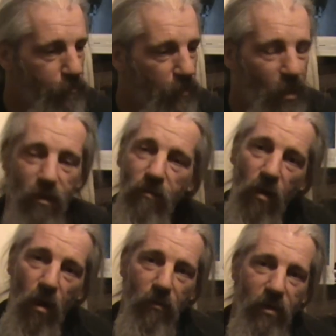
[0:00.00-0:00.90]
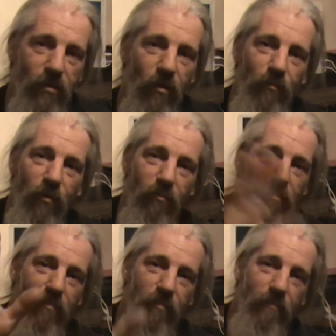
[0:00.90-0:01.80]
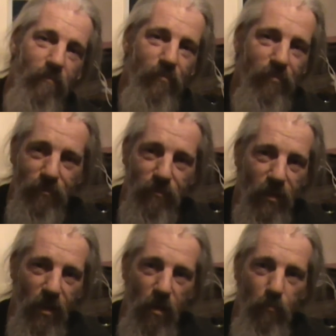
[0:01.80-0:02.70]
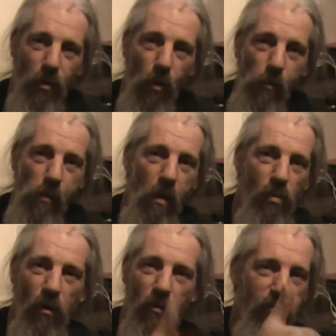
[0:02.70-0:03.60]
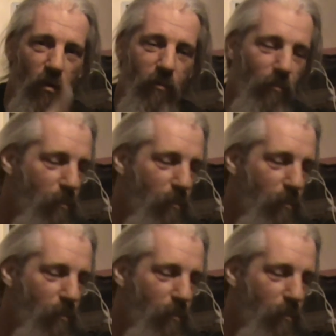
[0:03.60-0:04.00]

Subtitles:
And Grant, that's not a problem. And Paul, not a problem.